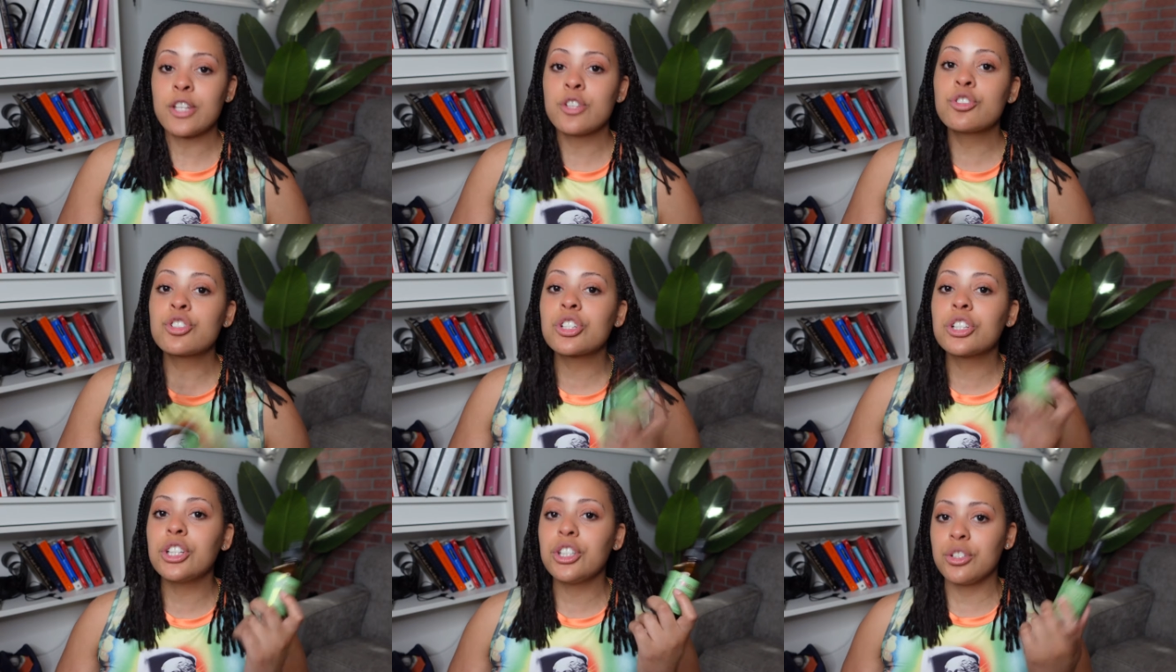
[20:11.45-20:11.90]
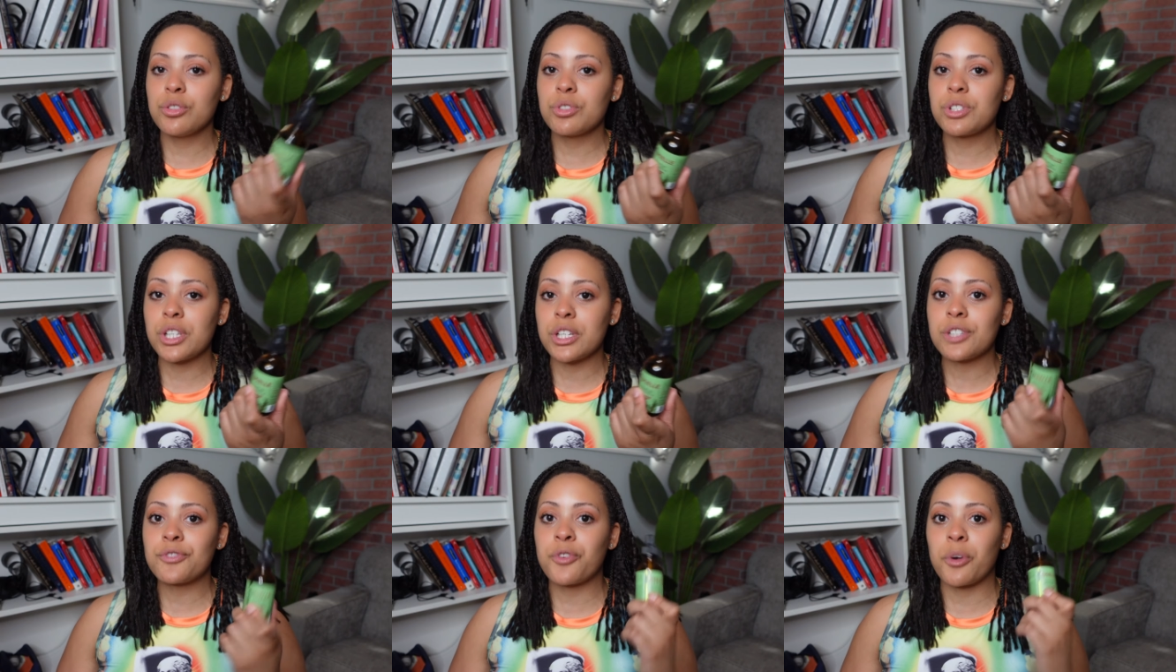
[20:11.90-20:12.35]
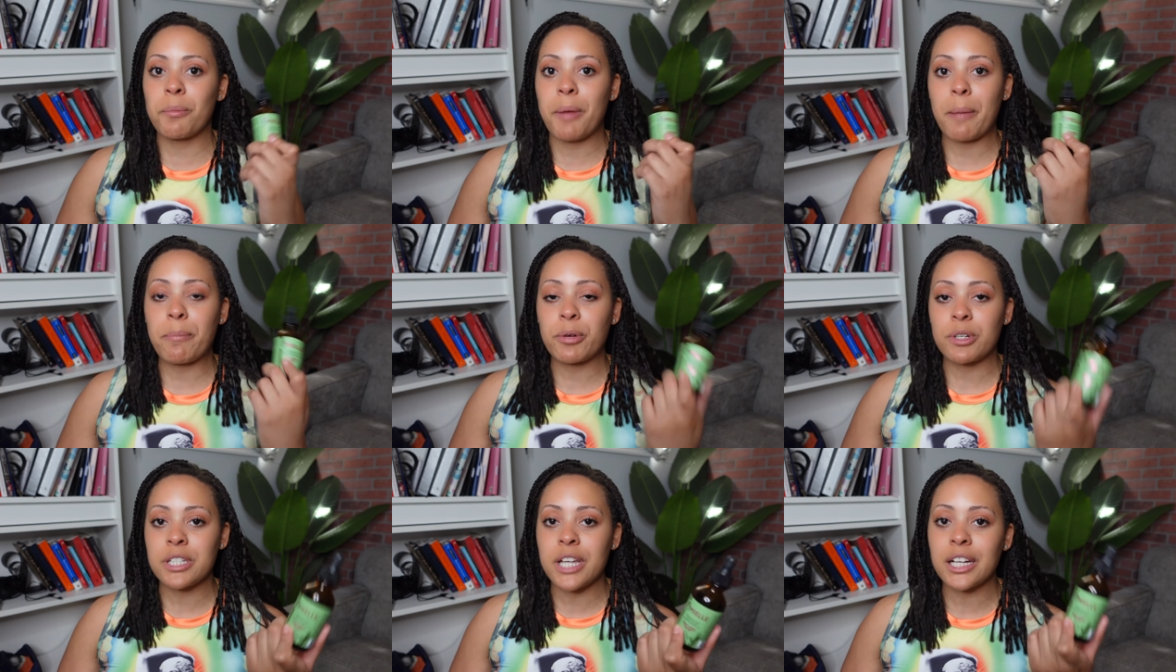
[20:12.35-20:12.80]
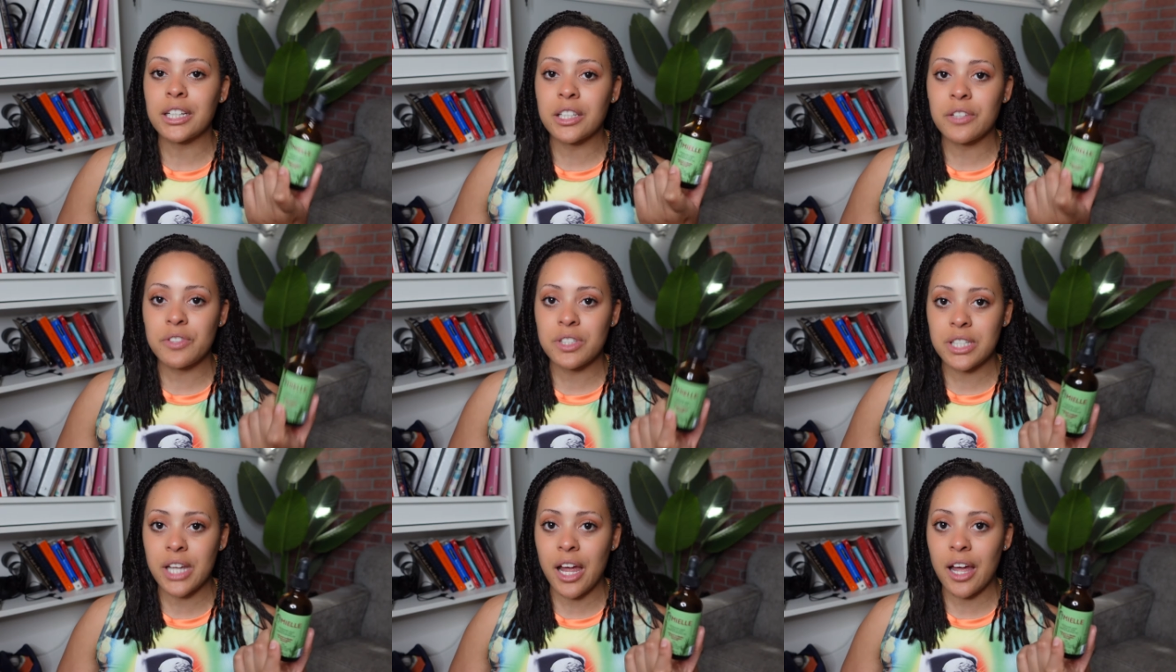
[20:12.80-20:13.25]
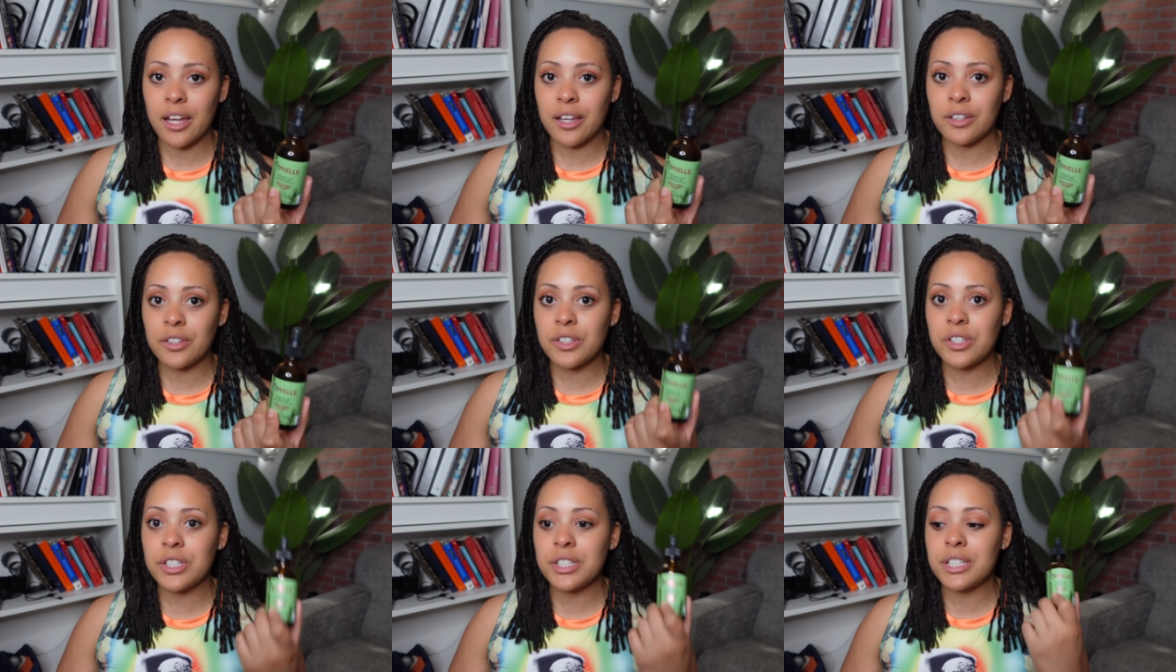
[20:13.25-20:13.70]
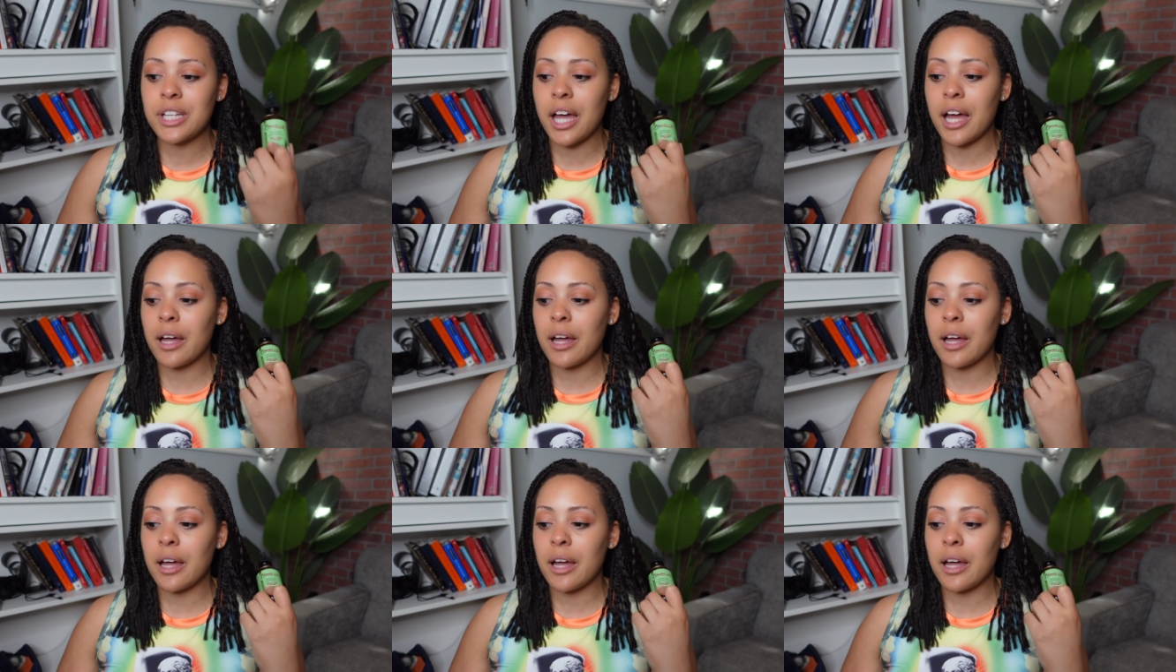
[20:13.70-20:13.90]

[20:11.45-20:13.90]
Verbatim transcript: usually use this for my protective styles.